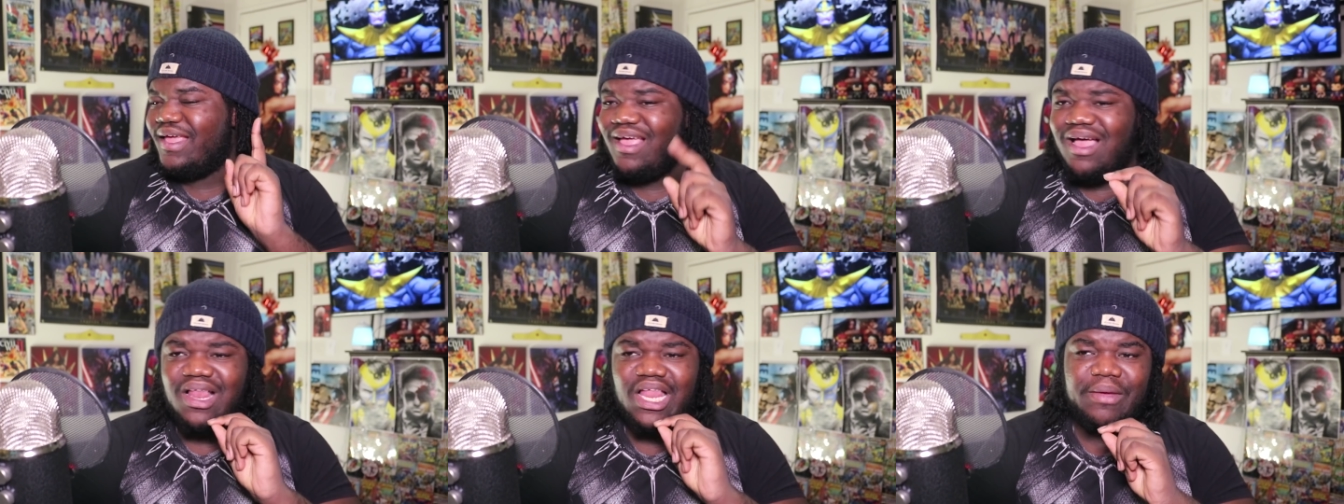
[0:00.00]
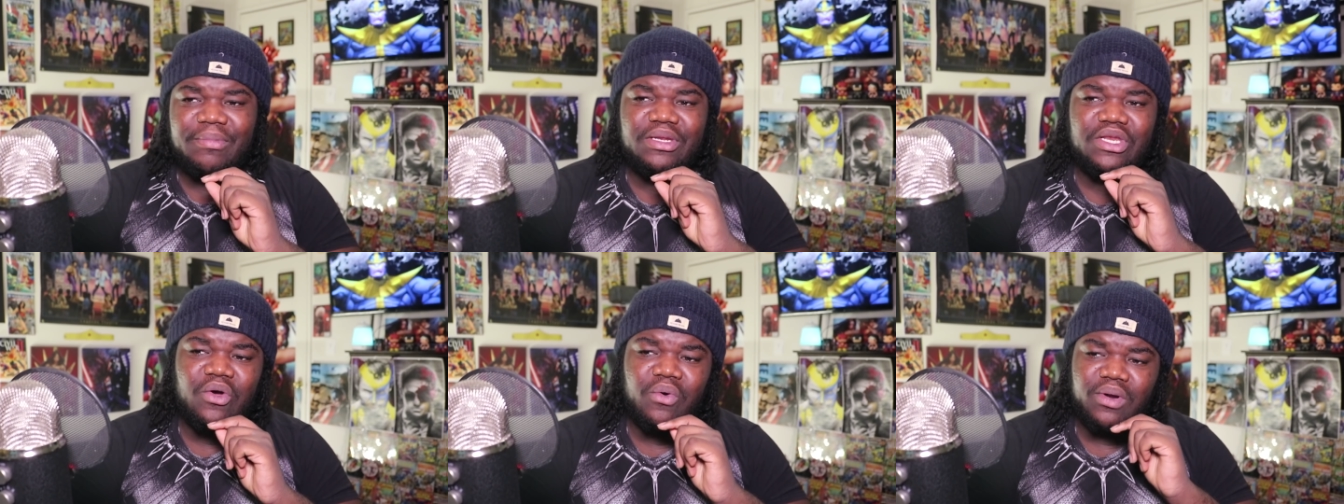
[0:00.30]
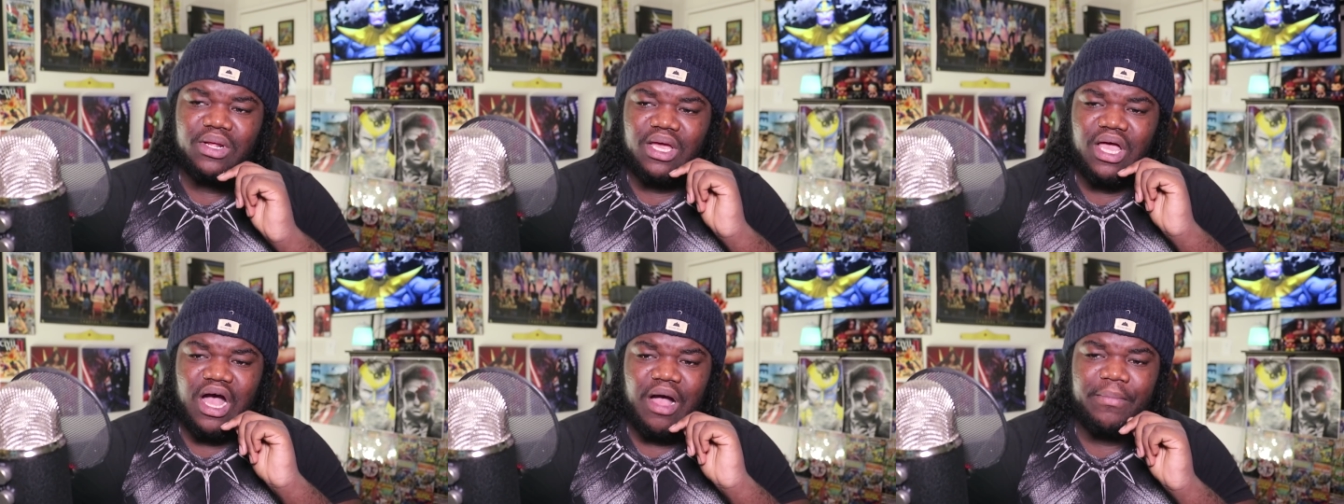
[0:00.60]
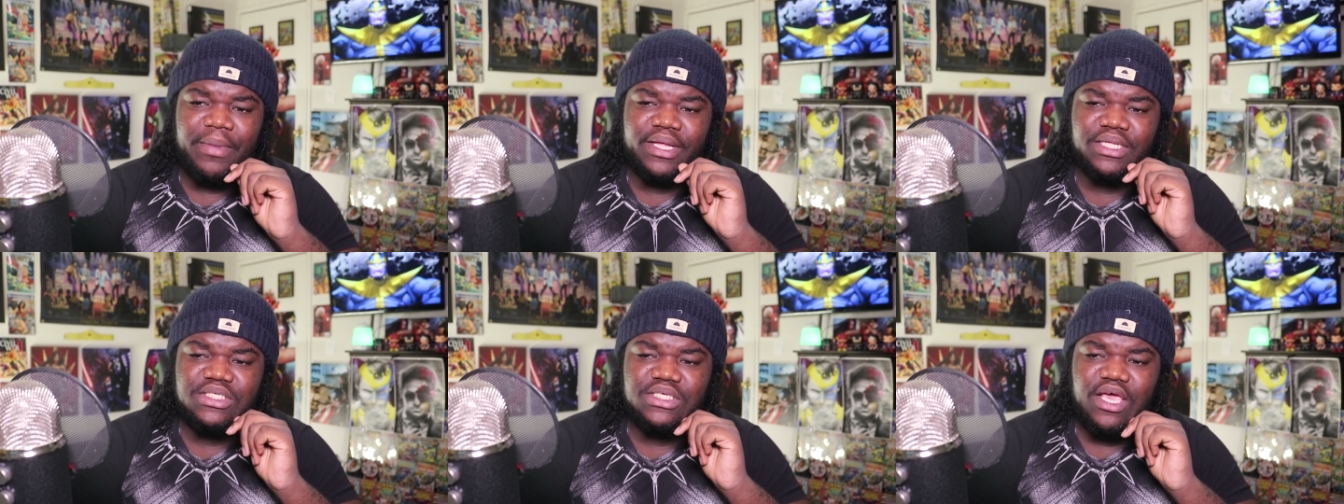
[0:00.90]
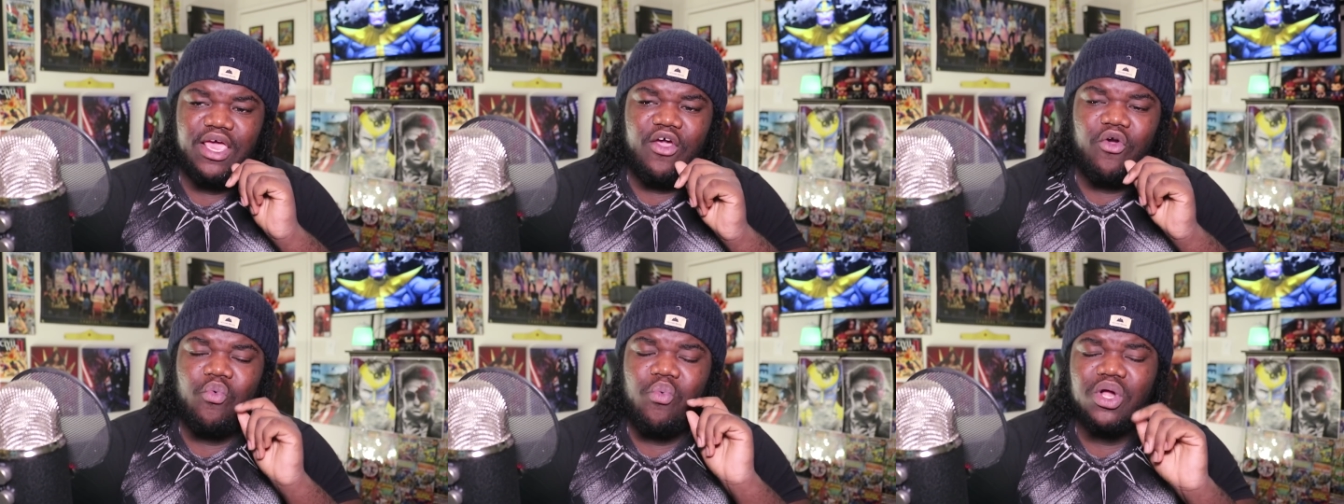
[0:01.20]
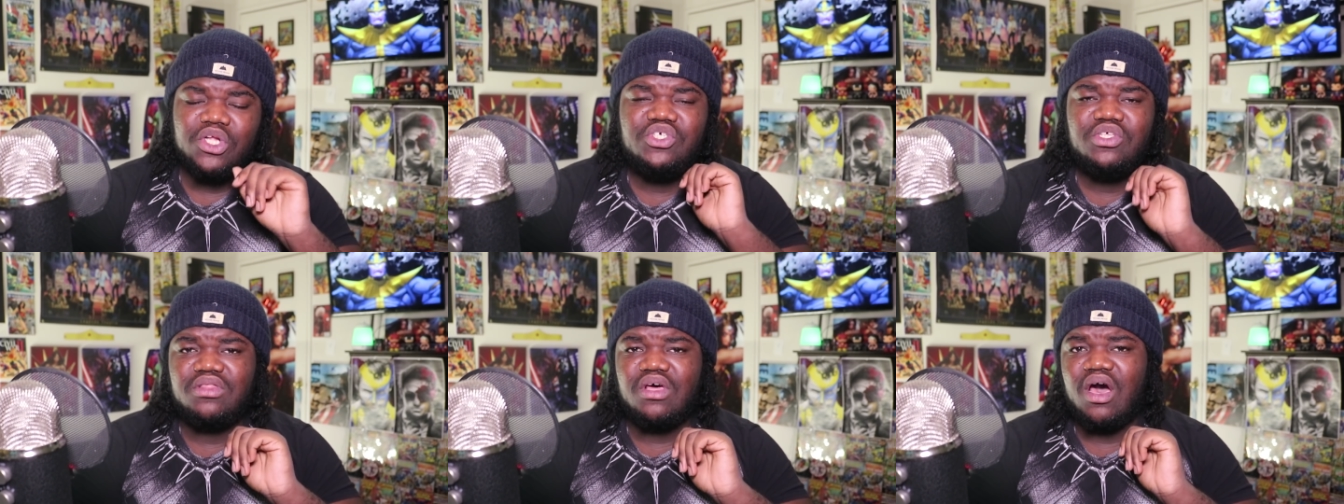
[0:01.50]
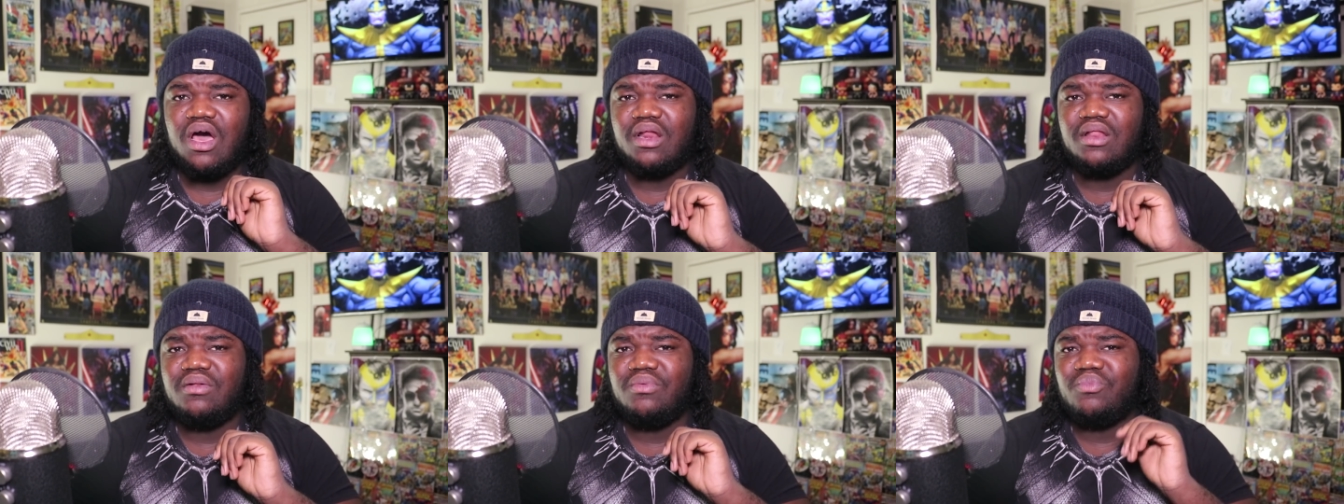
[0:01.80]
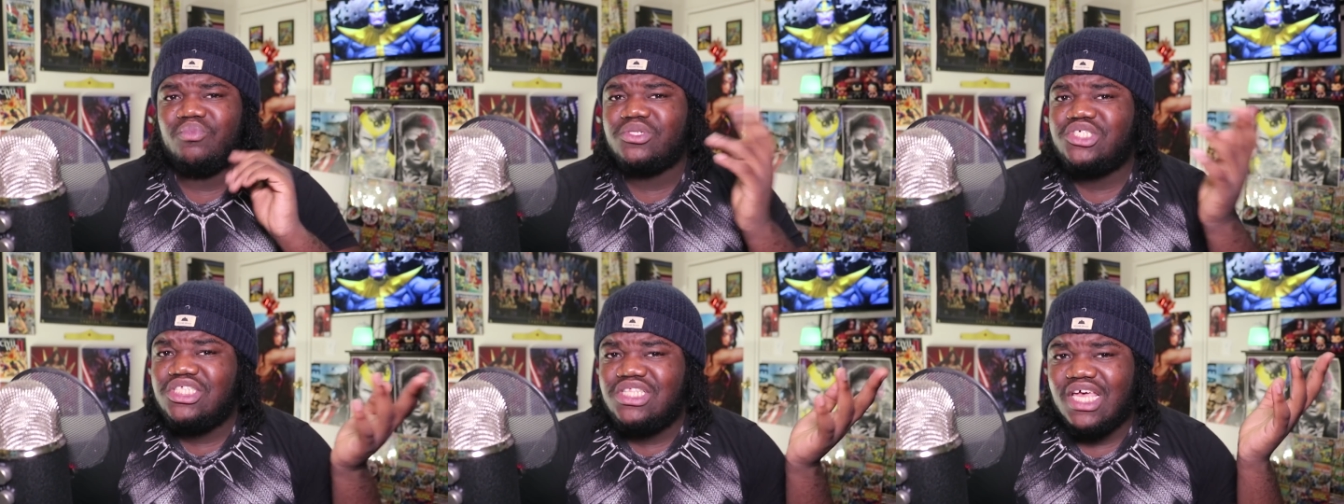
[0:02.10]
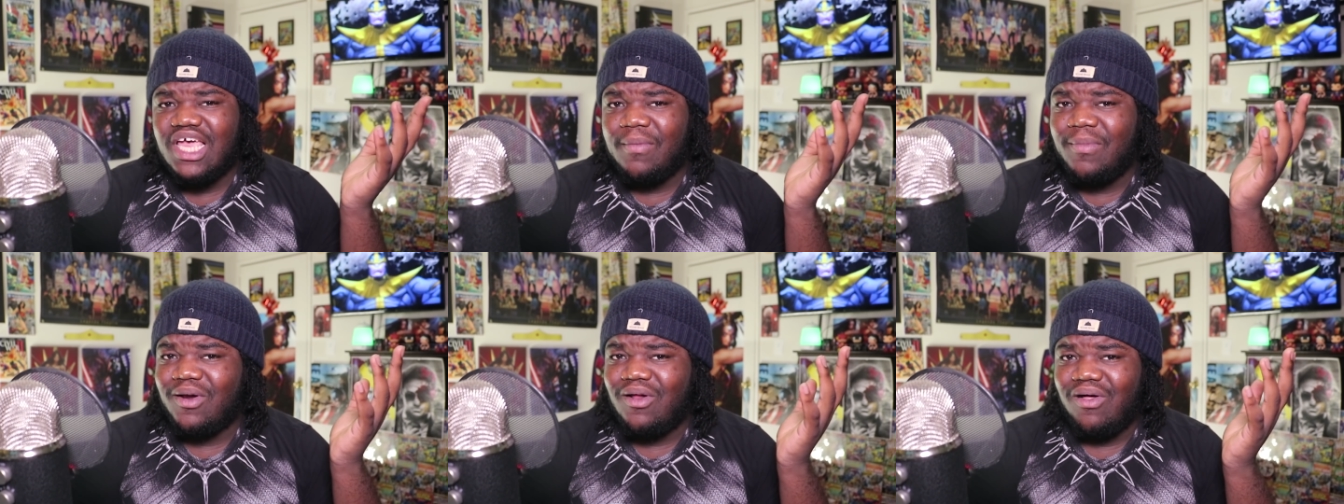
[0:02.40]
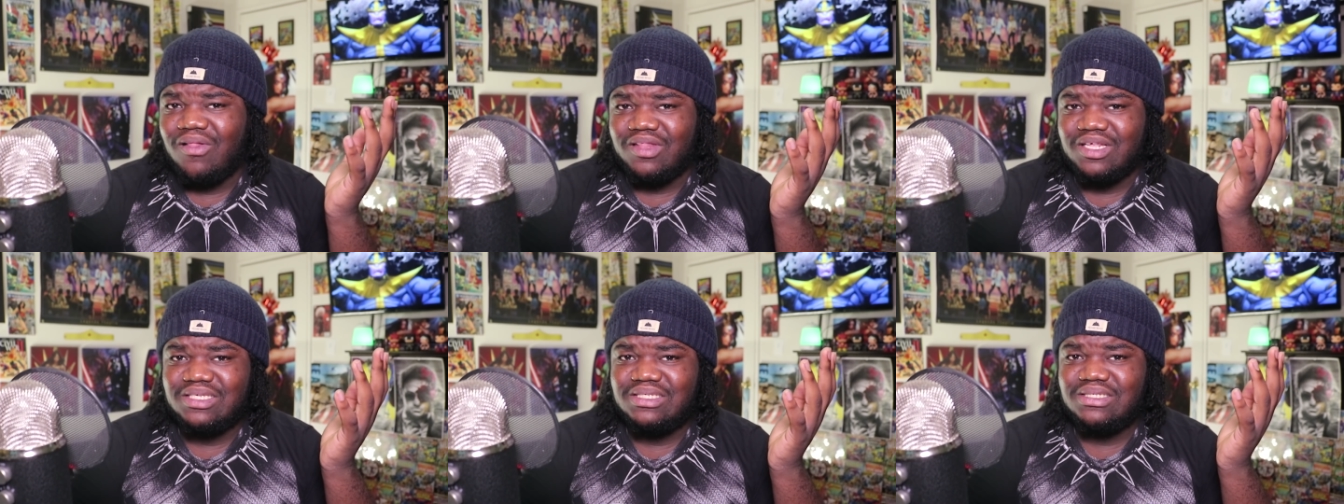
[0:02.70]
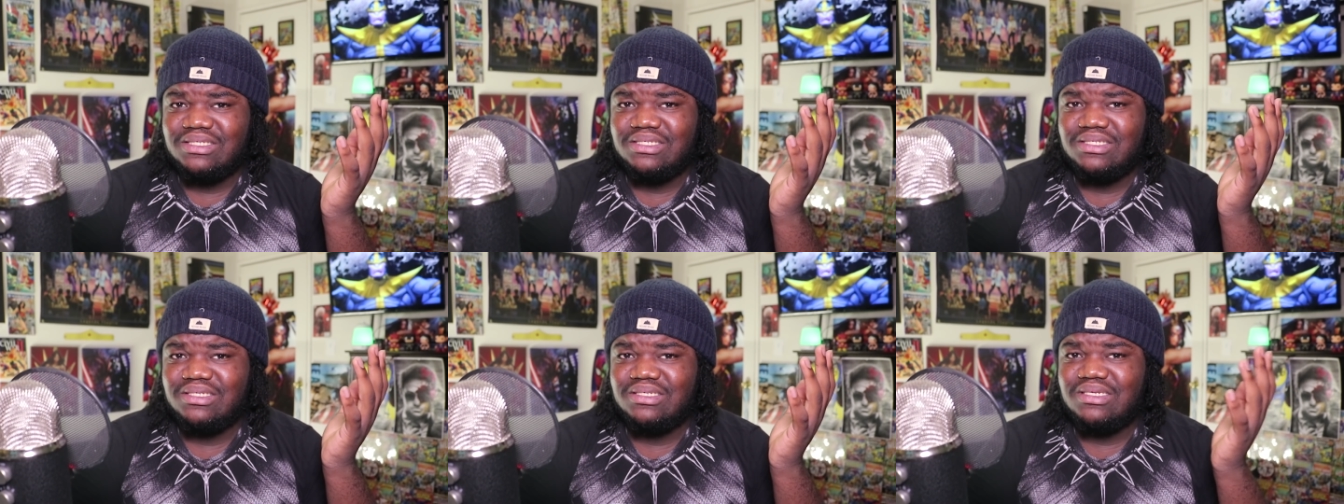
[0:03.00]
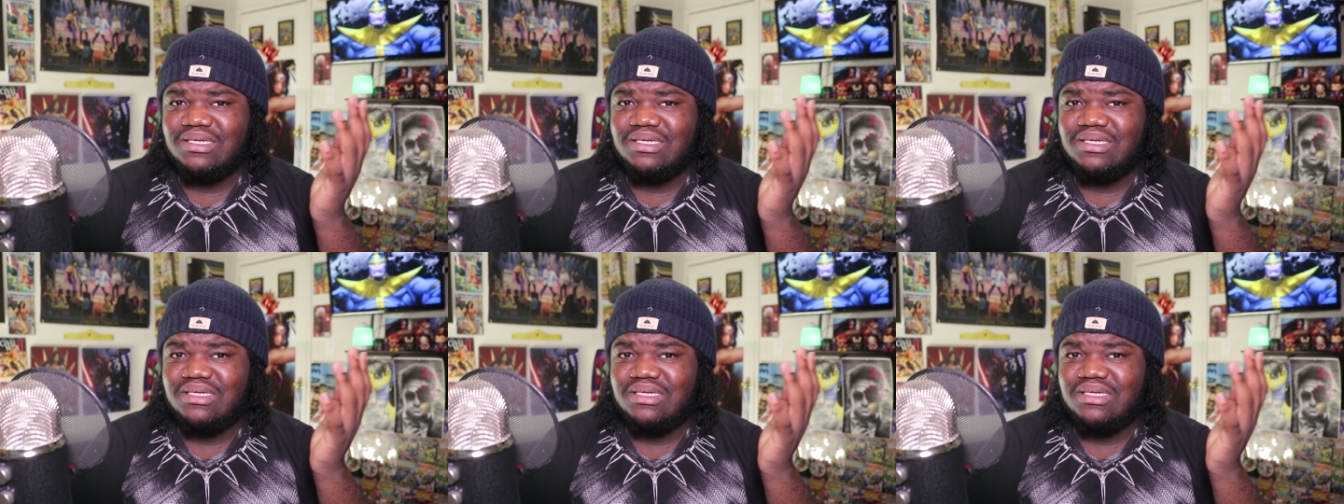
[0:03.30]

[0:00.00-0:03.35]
y'all let me know in the comments what you thought, what you think about all this.